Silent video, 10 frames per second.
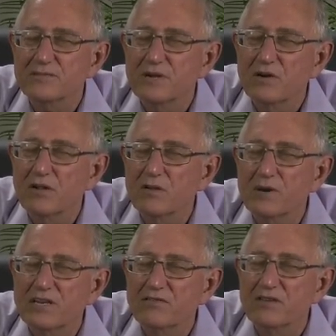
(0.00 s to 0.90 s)
We all
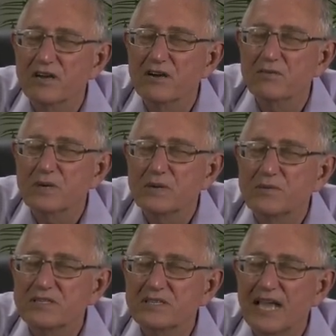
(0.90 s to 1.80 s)
want to know where
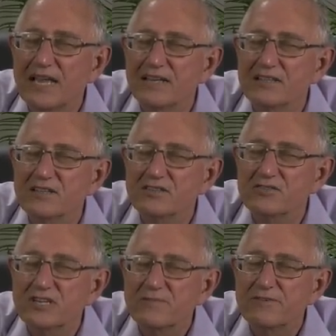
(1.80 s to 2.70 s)
we stand in the
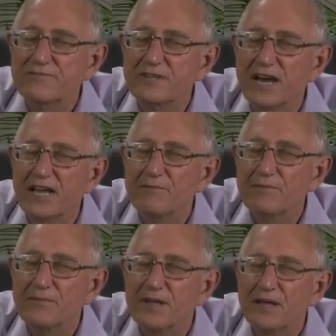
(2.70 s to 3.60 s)
stream of
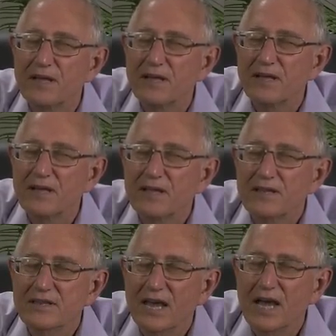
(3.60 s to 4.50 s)
time.
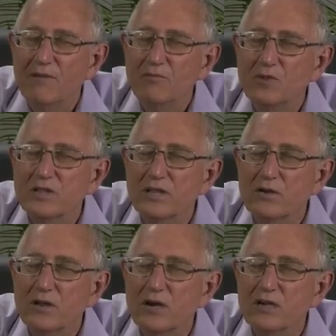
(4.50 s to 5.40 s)
Time will no
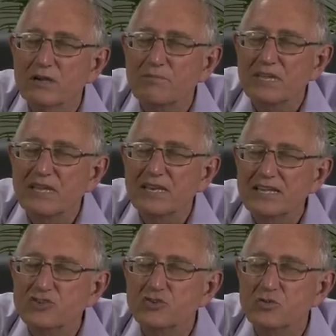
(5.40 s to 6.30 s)
longer be an
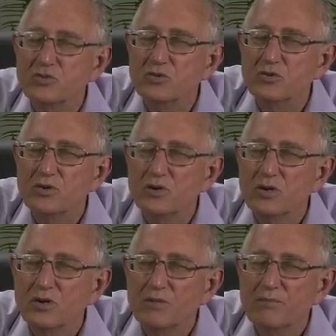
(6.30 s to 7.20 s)
issue
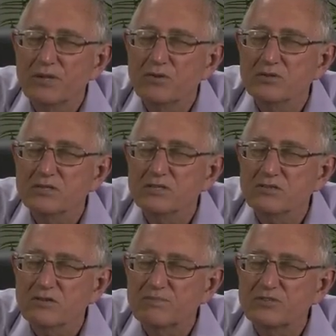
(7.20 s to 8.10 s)
because the
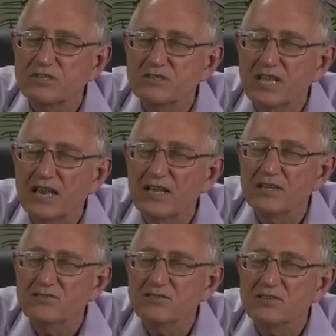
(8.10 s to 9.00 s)
scriptures tell
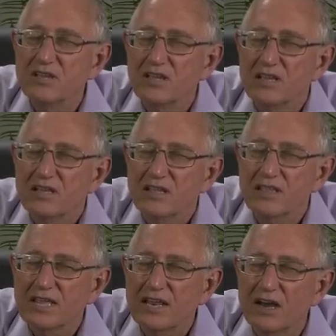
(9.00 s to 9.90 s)
us
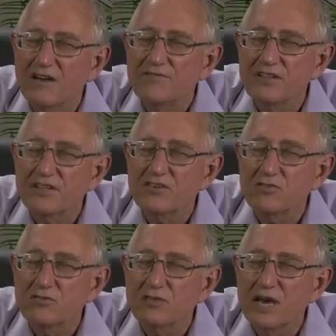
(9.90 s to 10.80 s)
that after the
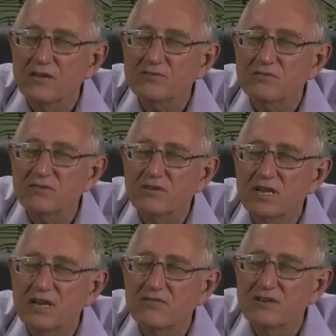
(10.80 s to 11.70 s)

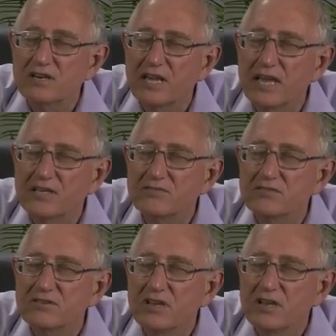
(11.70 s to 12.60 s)
2,300
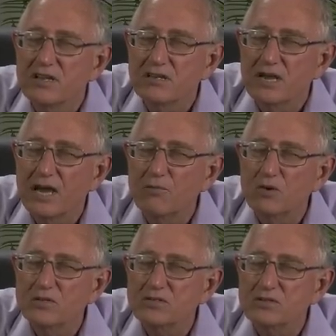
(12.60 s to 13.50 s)
days, time
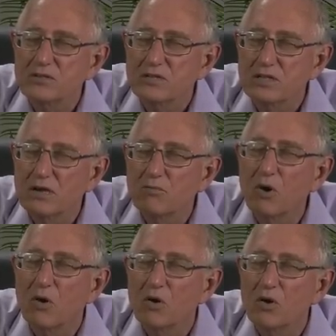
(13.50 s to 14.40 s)
was no
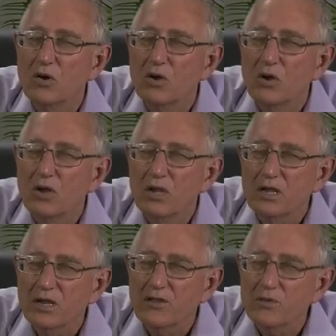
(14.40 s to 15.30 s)
more.
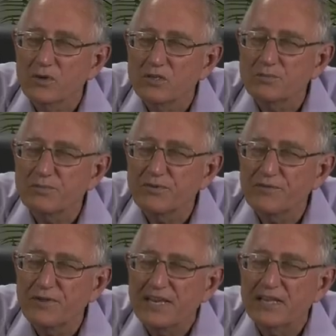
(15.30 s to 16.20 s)
In other words,
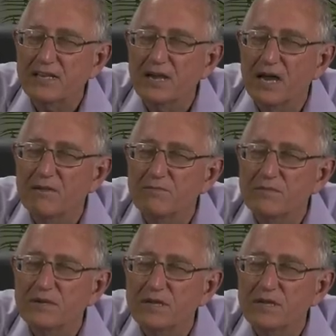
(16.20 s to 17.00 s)
prophetic time.